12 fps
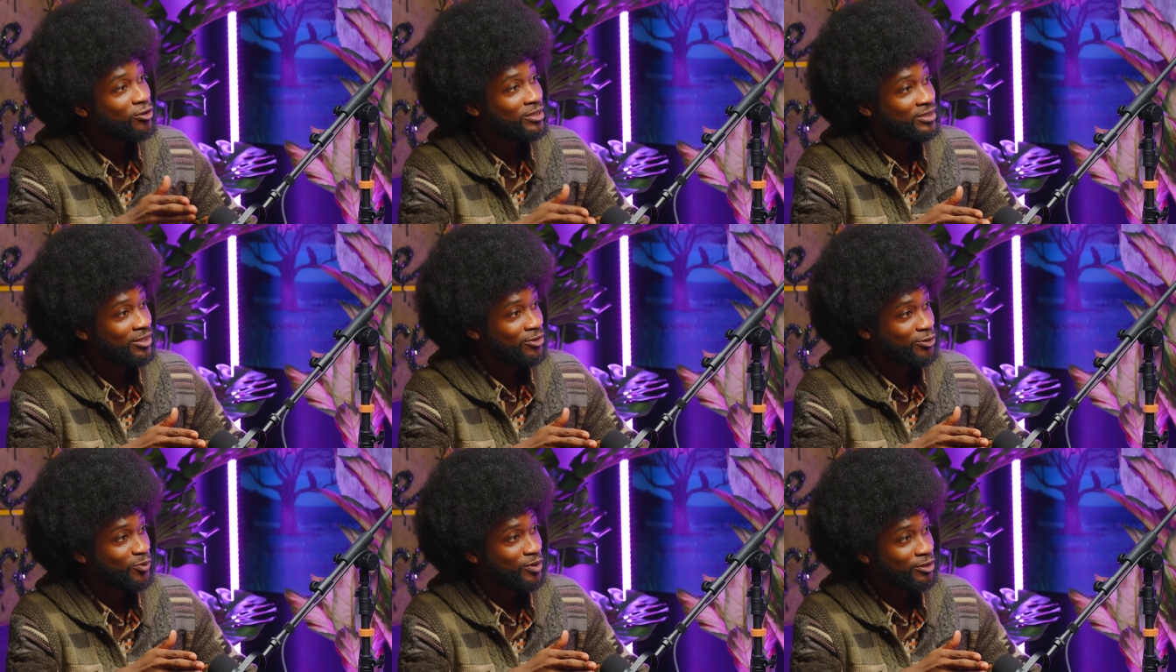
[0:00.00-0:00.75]
to tell
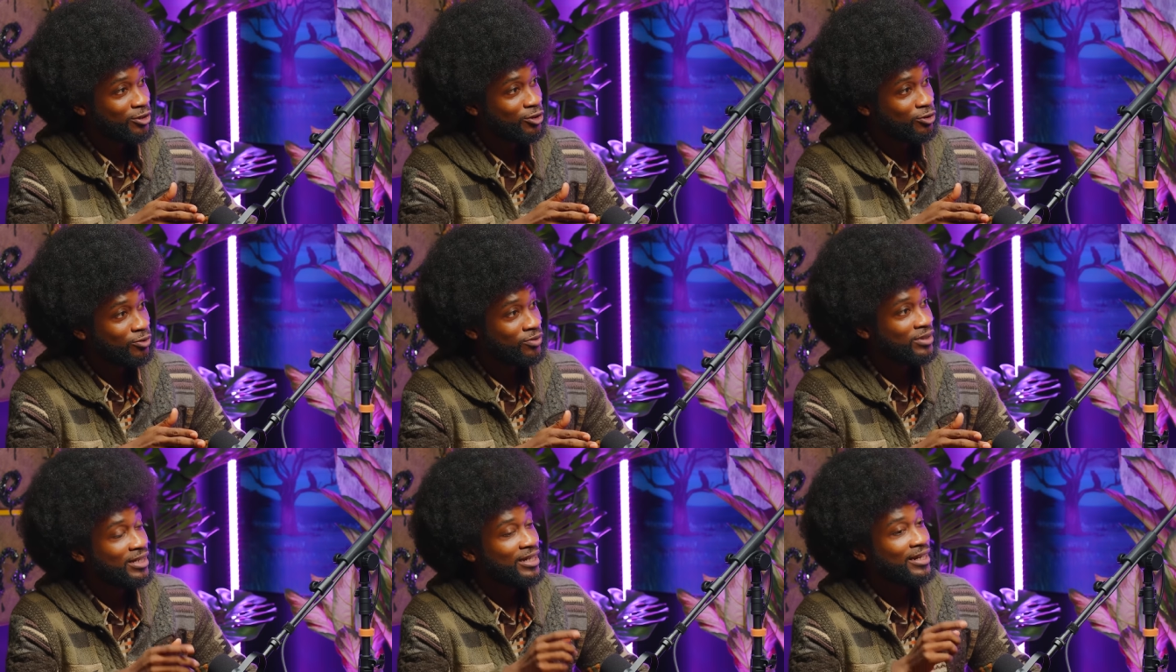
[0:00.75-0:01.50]
you what to do.
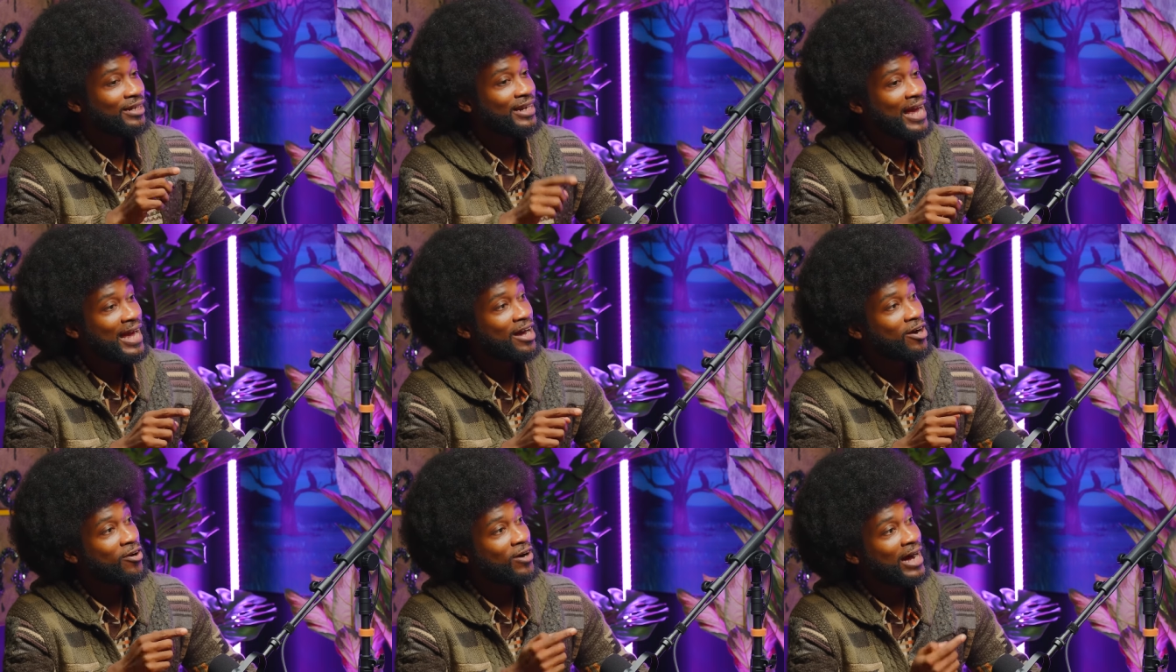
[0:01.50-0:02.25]

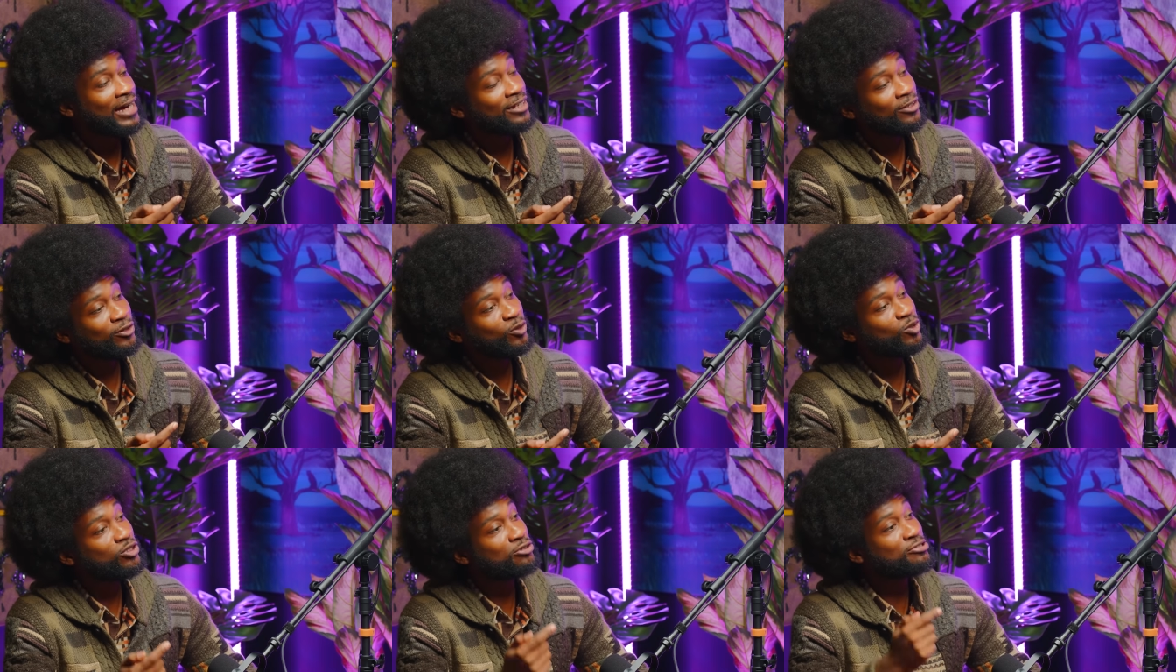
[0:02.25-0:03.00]
Now I can
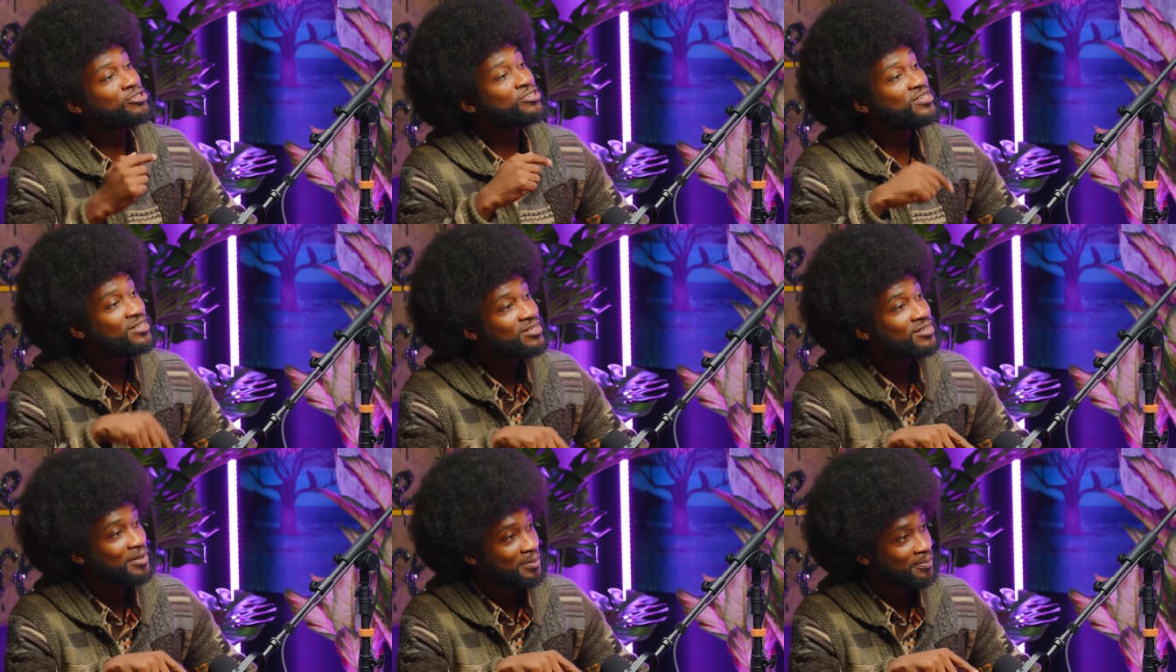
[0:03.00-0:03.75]
use your
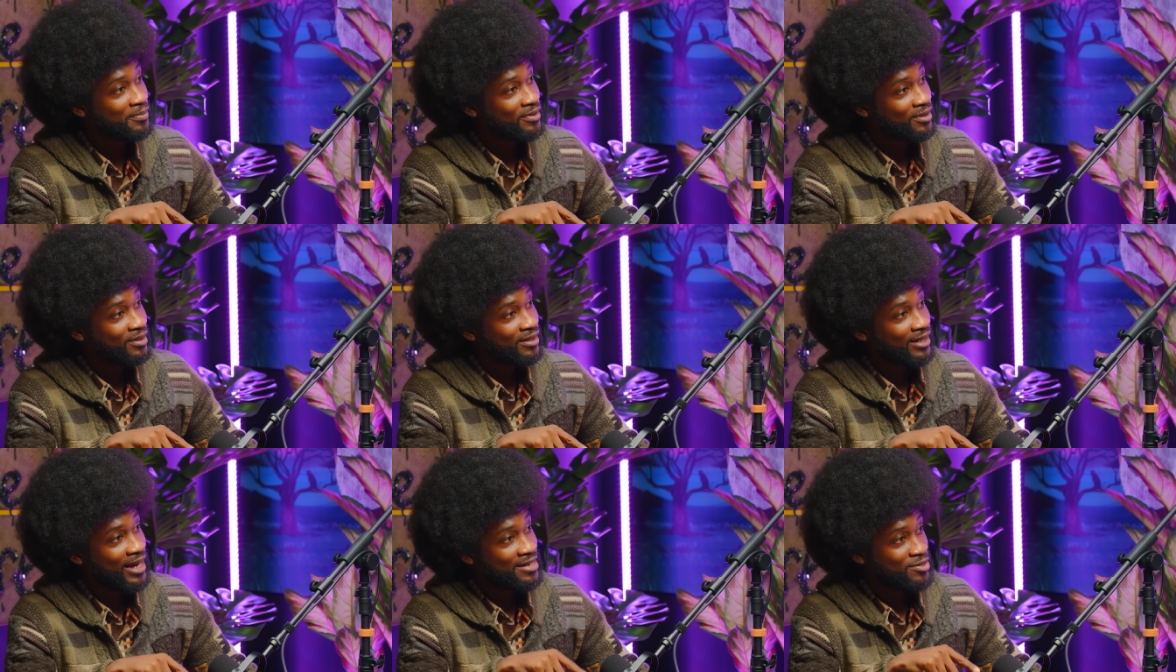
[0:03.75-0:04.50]
system
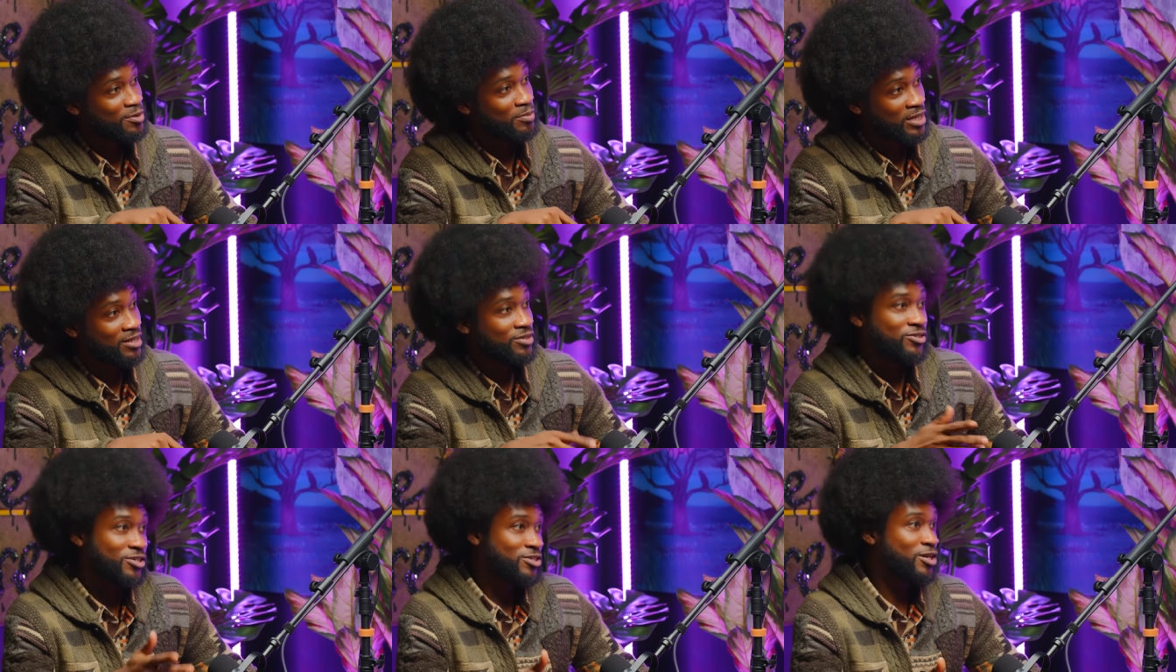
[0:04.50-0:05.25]
as a means
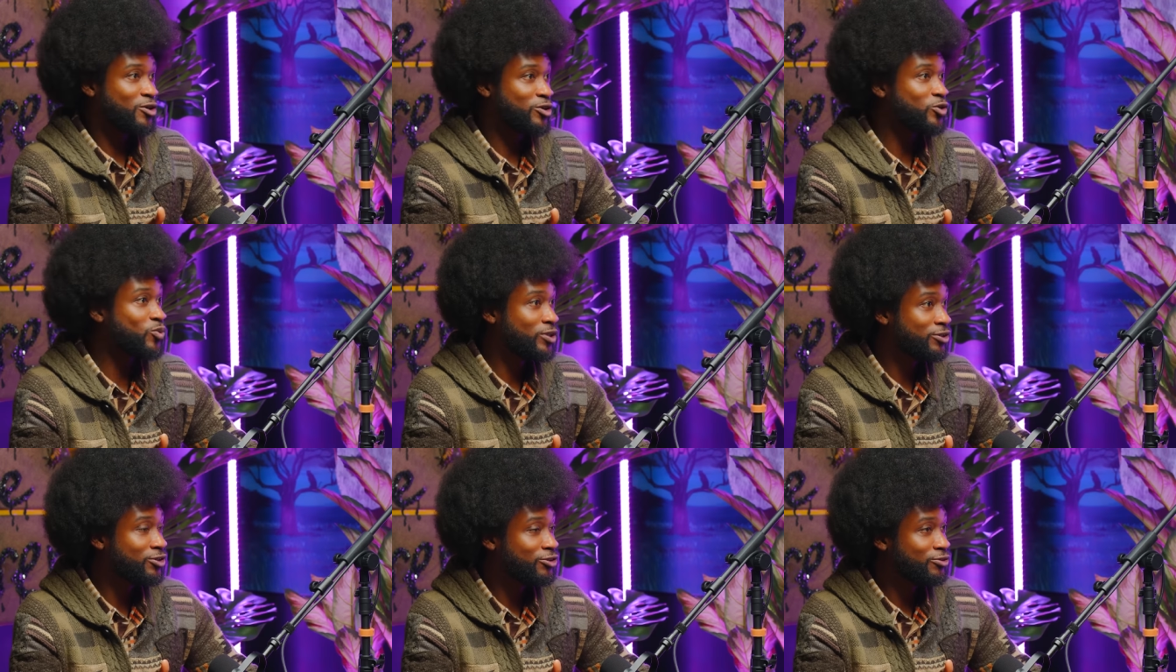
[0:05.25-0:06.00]
to tell you what
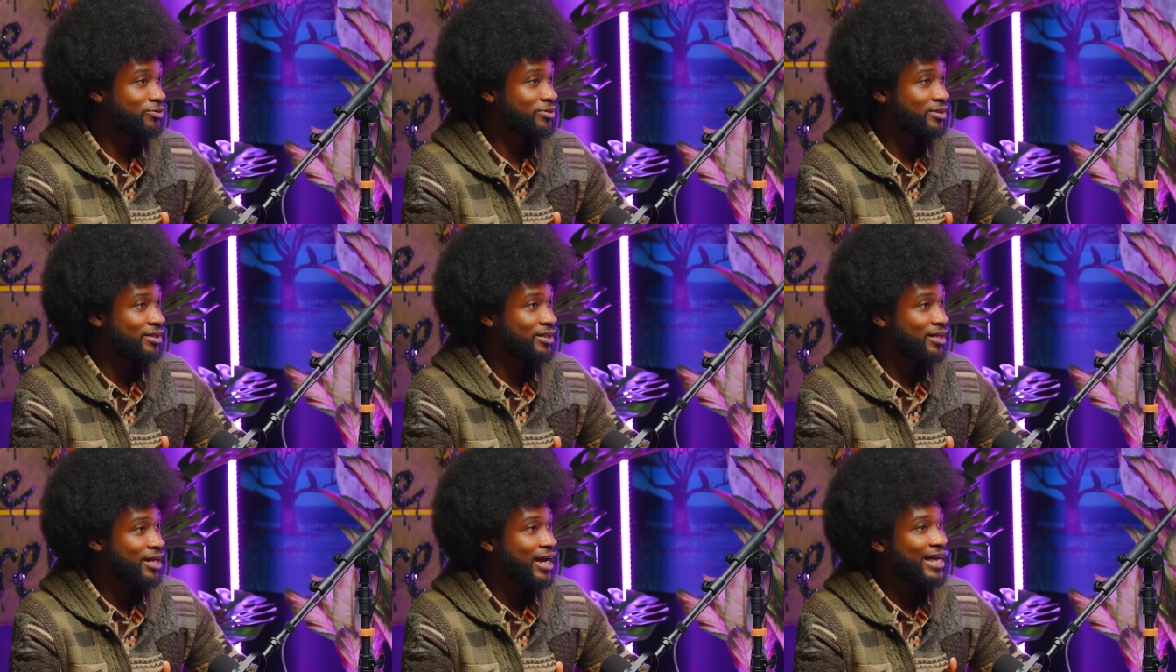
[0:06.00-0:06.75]
to do.
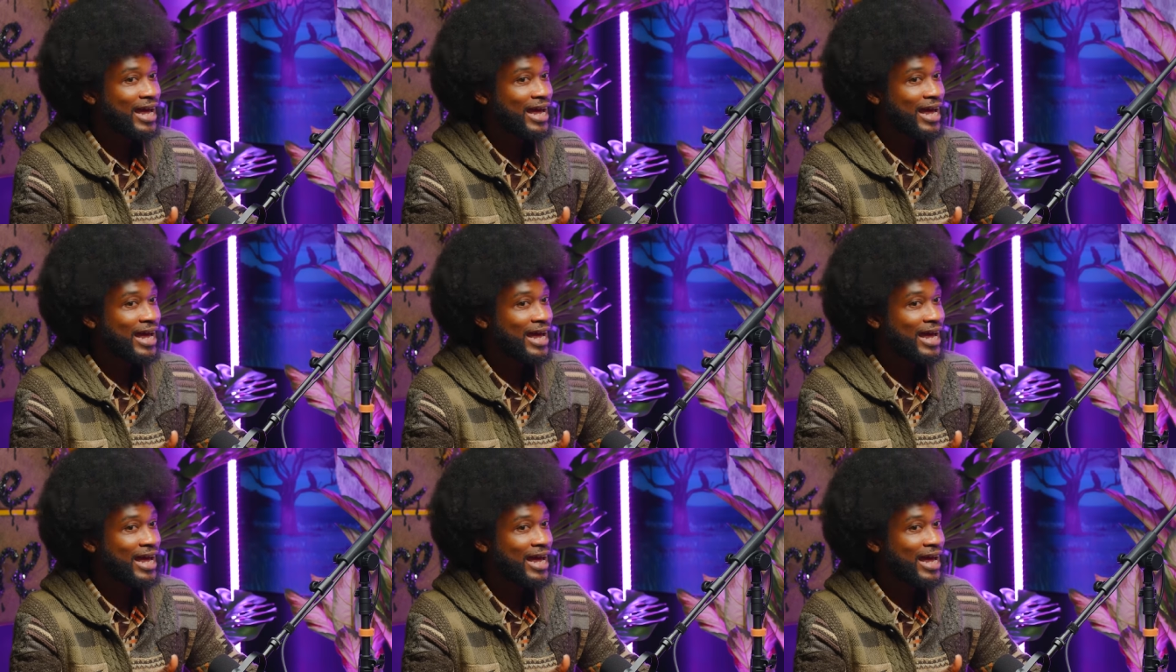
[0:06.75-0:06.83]
Gotcha. And